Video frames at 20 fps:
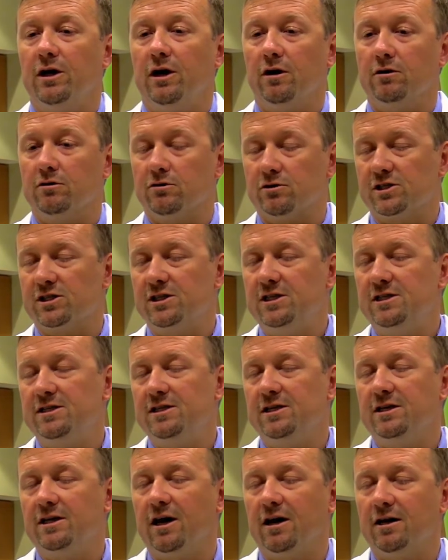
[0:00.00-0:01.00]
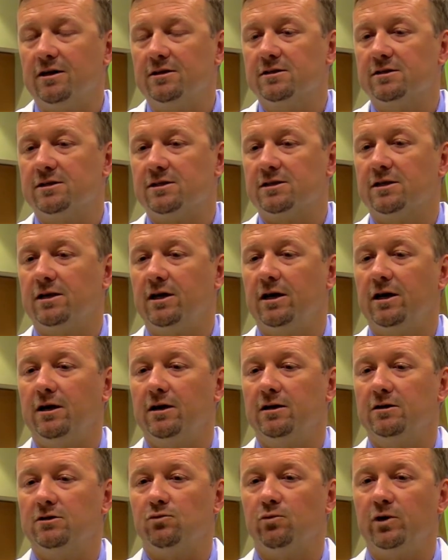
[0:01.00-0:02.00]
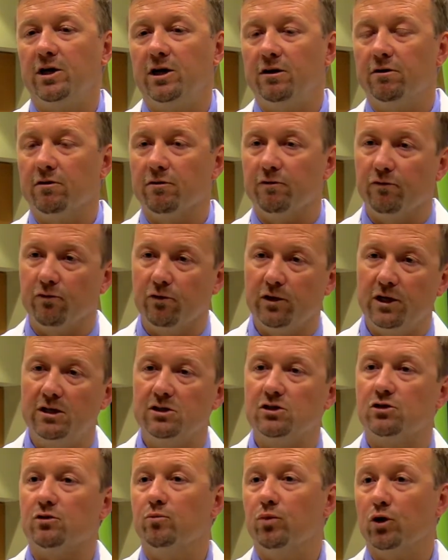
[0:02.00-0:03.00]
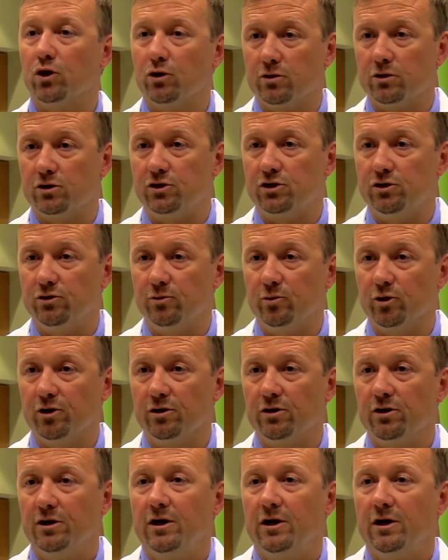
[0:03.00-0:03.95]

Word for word: under CT guidance and we either freeze or burn the tumor